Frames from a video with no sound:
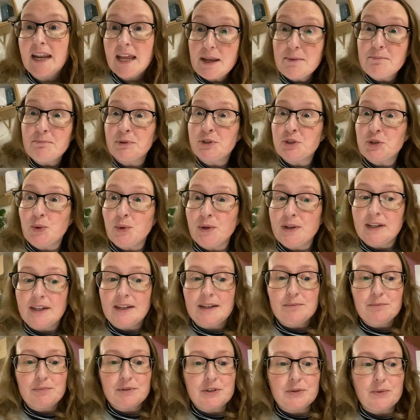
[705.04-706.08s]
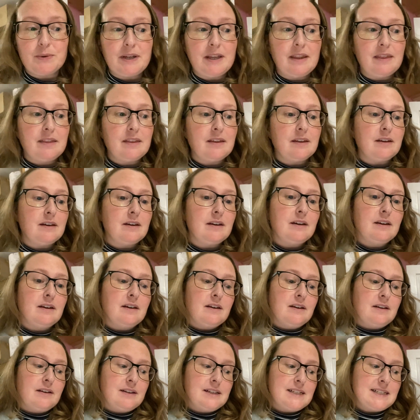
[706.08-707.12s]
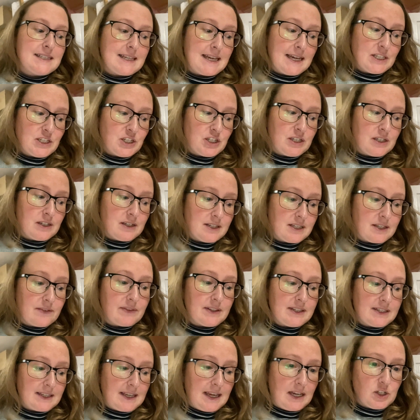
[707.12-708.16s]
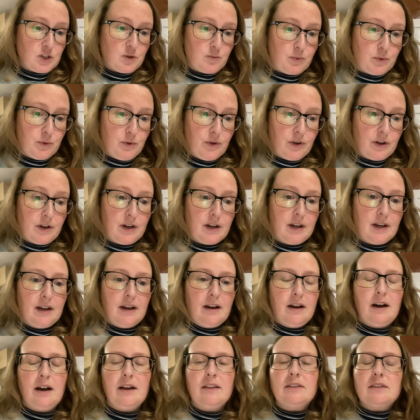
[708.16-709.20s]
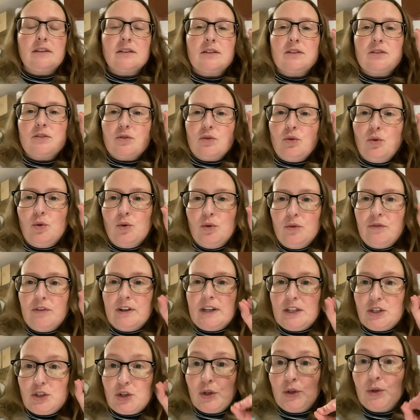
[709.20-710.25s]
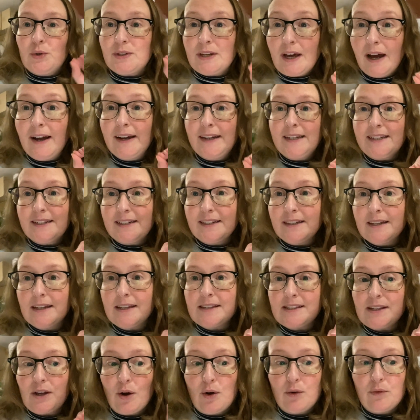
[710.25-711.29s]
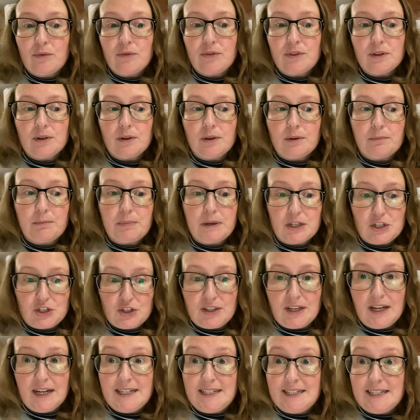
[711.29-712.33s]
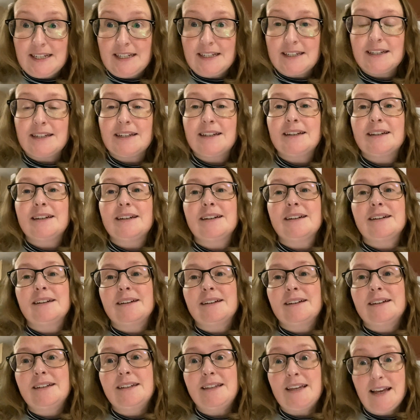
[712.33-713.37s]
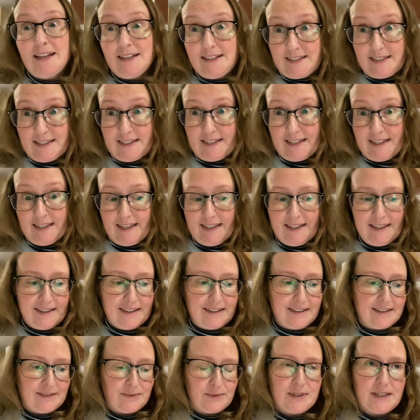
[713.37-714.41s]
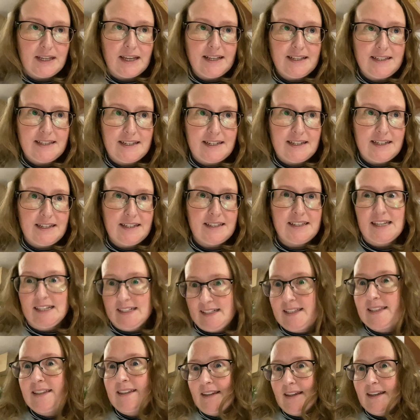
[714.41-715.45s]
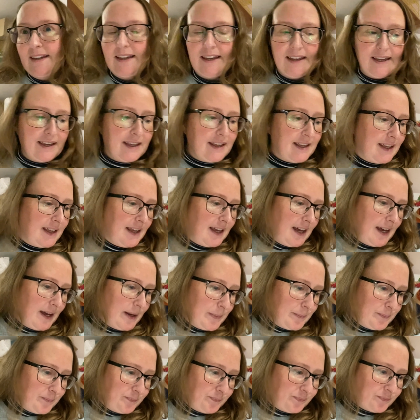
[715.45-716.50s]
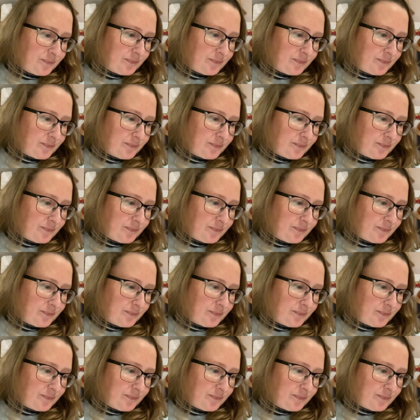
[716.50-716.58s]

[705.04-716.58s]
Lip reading: in-between between the sketchiness of the sketchbook and the overly too tidiness of the picture that I did yesterday. Was it yesterday? Yesterday. Let